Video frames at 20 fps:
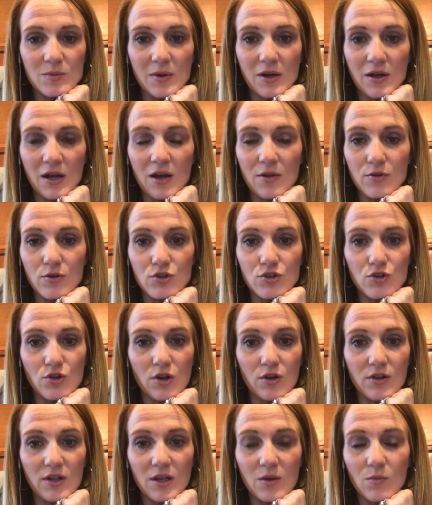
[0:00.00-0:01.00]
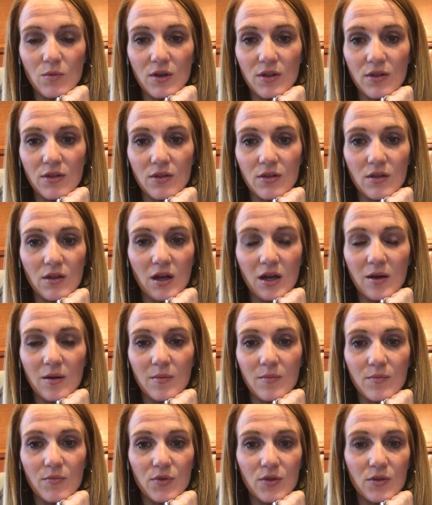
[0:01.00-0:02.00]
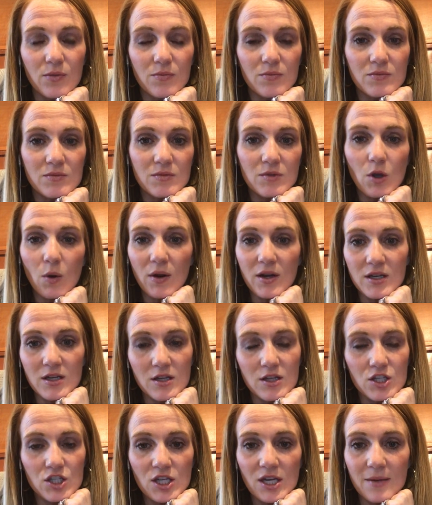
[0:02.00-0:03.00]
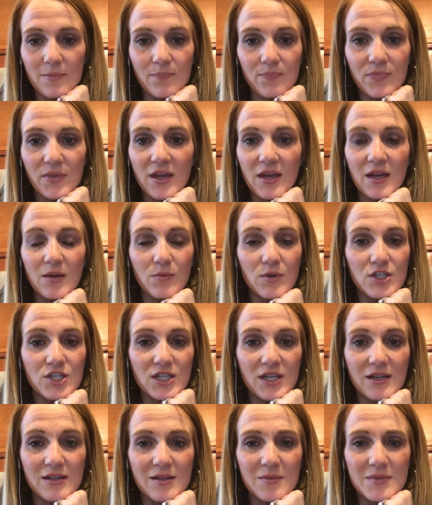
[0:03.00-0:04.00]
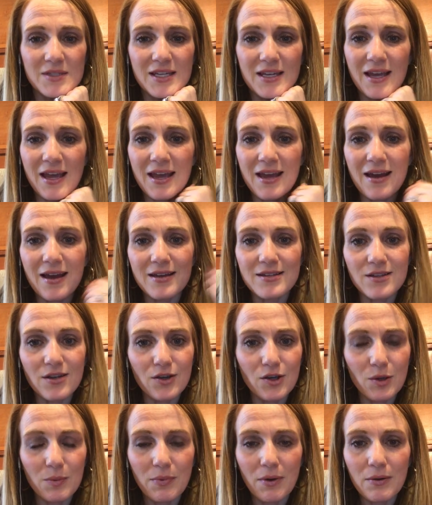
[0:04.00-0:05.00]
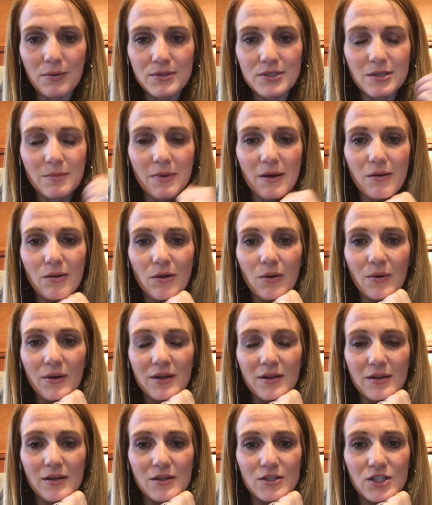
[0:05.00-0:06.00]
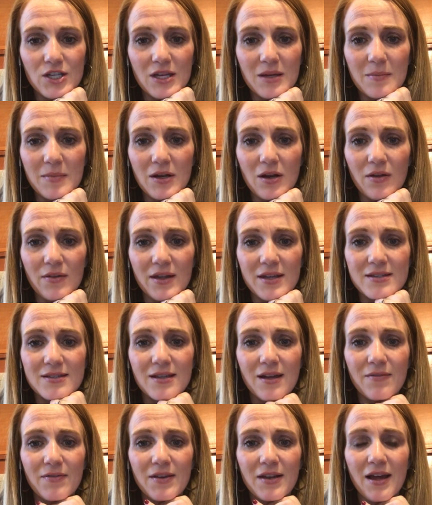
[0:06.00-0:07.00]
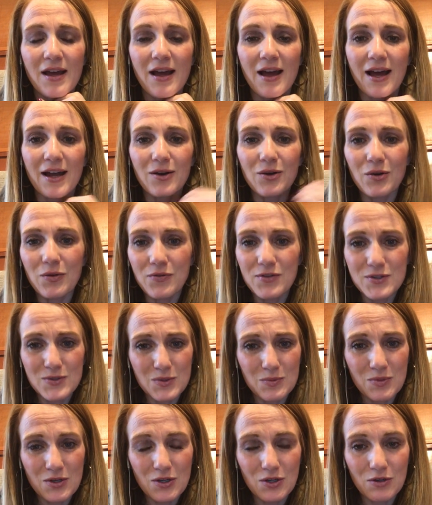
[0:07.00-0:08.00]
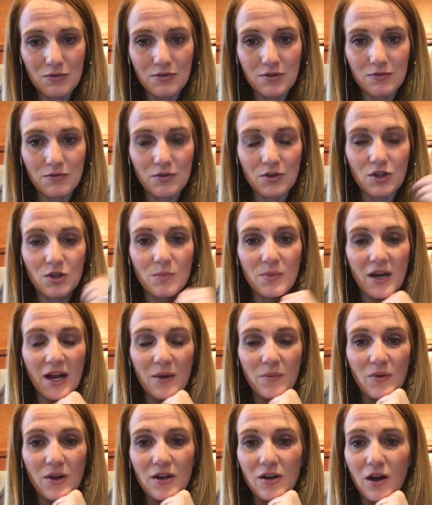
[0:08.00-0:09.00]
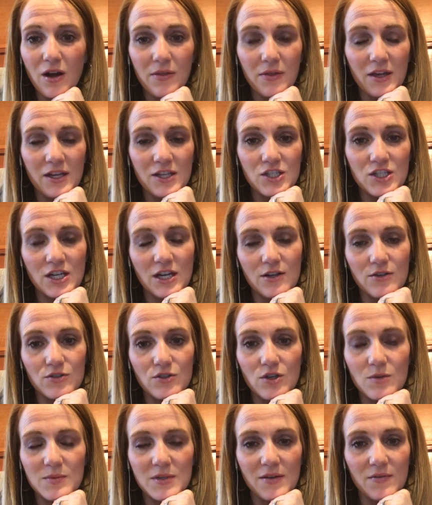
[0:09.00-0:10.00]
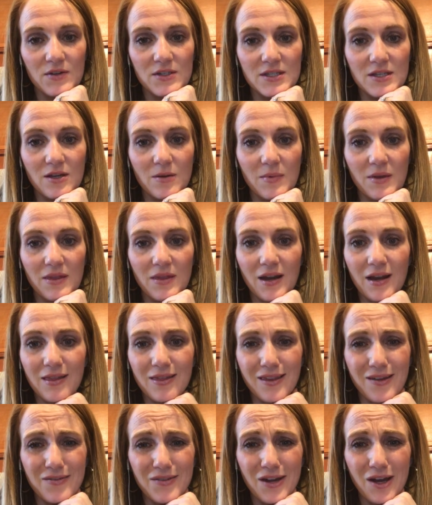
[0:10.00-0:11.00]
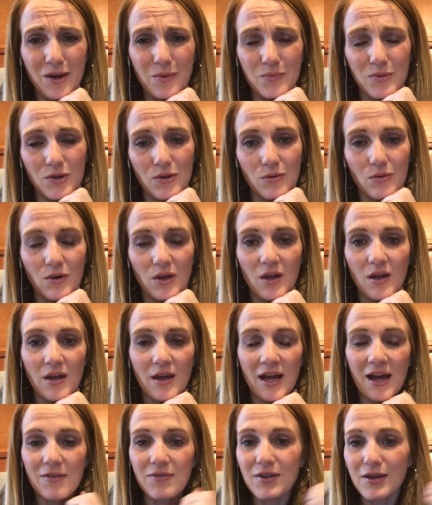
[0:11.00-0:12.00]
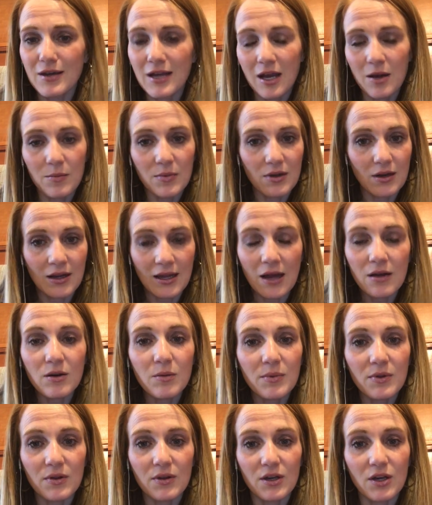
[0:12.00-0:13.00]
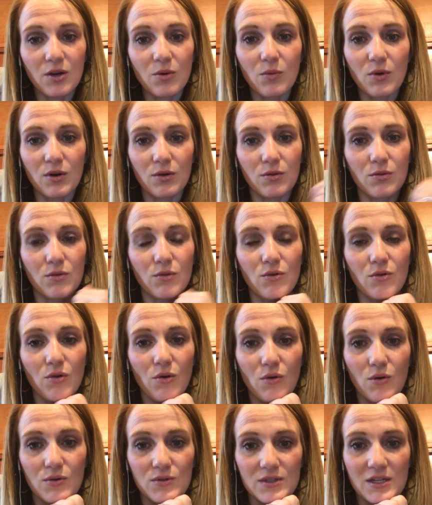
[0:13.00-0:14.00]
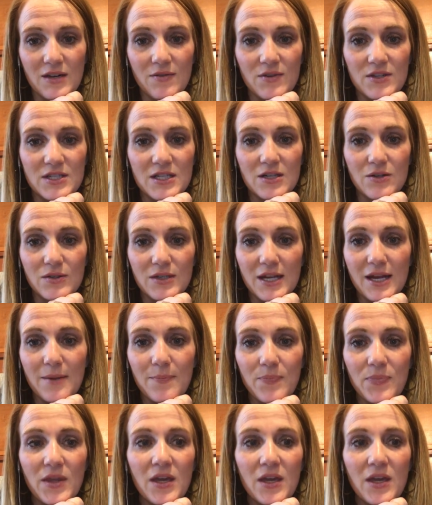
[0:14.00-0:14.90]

about how they're struggling with going to the gym, reaching out to them and saying, hey, I saw your post about going to the gym and all that stuff, and I don't know if this would be a good fit for you, but I run online challenge groups every single month, and I'd love to help you have the accountability to work through your goals every single day.